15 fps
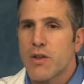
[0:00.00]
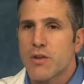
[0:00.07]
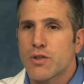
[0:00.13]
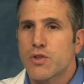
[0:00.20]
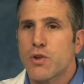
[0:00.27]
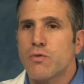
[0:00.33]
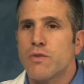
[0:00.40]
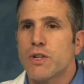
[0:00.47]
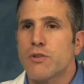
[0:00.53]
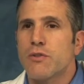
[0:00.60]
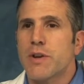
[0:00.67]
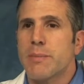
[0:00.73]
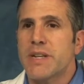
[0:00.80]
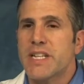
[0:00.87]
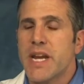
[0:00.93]
there's no real
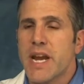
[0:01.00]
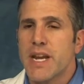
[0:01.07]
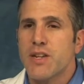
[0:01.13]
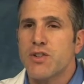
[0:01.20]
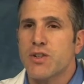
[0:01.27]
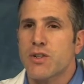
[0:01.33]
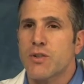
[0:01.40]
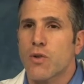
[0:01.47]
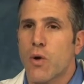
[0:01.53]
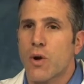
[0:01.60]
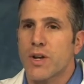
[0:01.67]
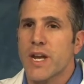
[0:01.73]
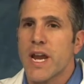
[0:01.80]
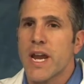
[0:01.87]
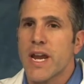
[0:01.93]
limitation
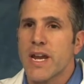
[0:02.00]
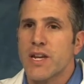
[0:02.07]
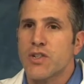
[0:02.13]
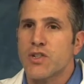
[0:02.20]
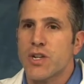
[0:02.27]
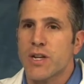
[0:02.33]
on age.